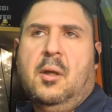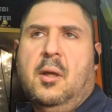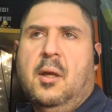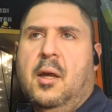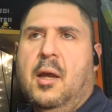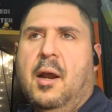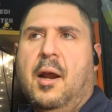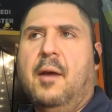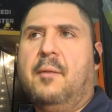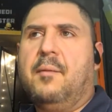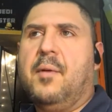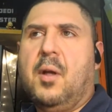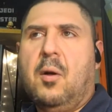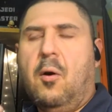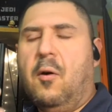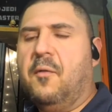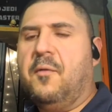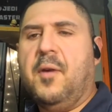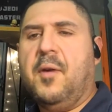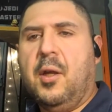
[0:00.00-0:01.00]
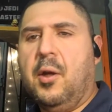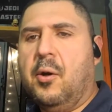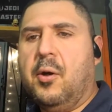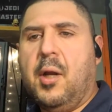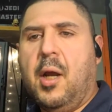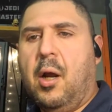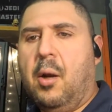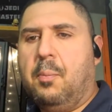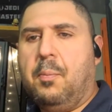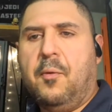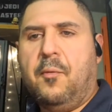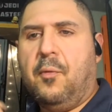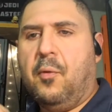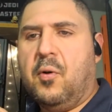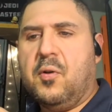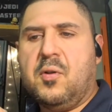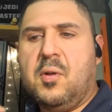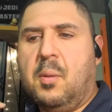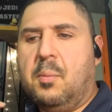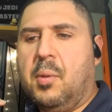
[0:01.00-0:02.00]
have it all figured out before
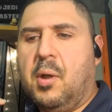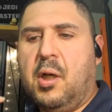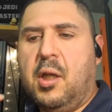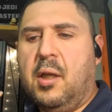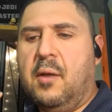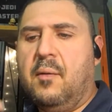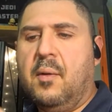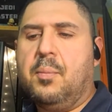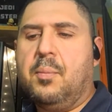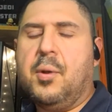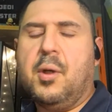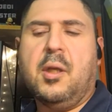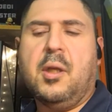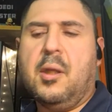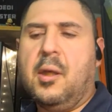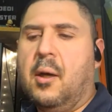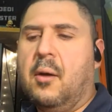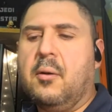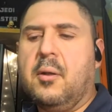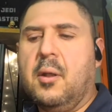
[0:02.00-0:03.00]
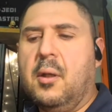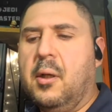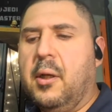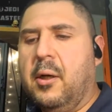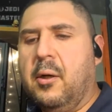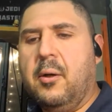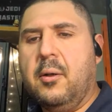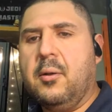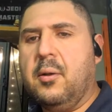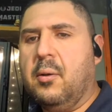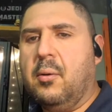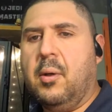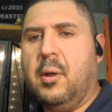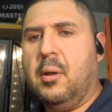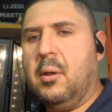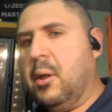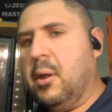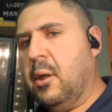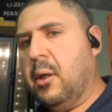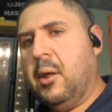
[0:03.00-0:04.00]
somebody even put a calculator to it
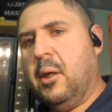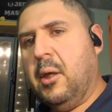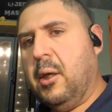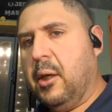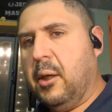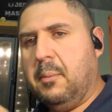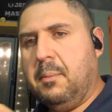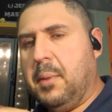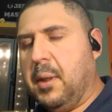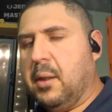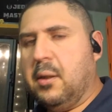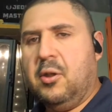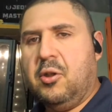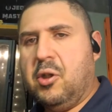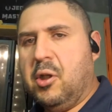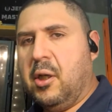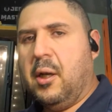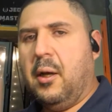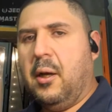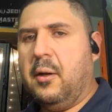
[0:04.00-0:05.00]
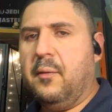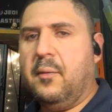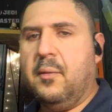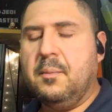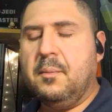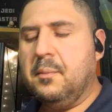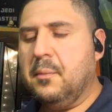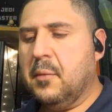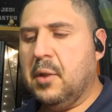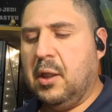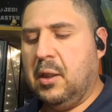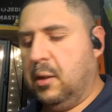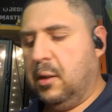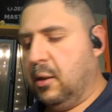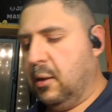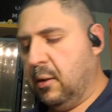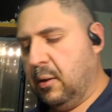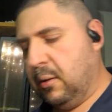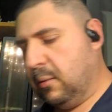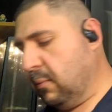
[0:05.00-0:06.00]
and beat the shit out of him.
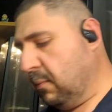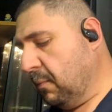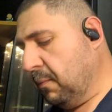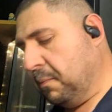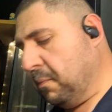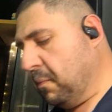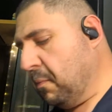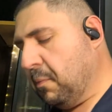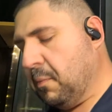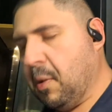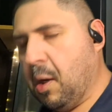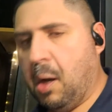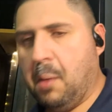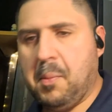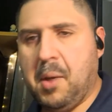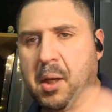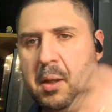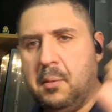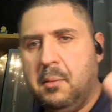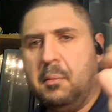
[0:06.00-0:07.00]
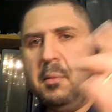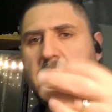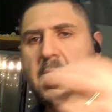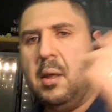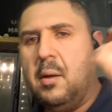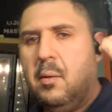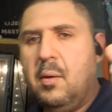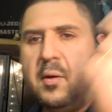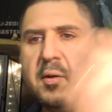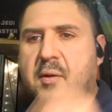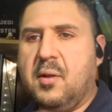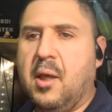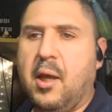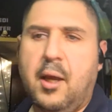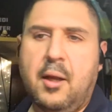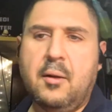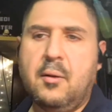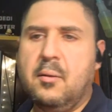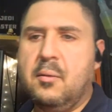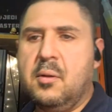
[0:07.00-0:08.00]
And I mean, he was
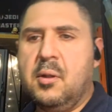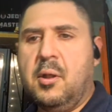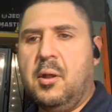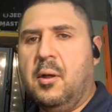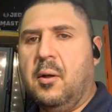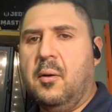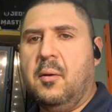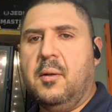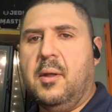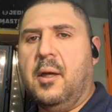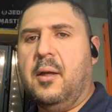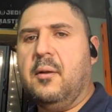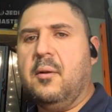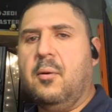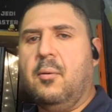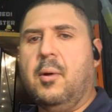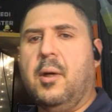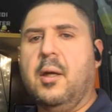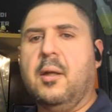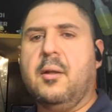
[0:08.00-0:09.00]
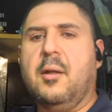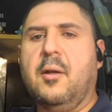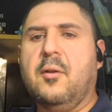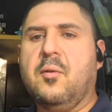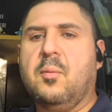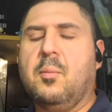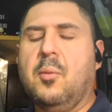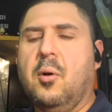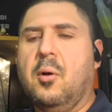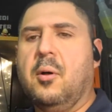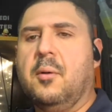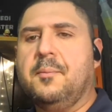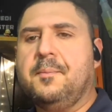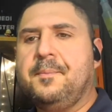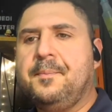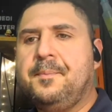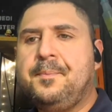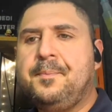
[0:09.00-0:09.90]
that, that quick, that smart.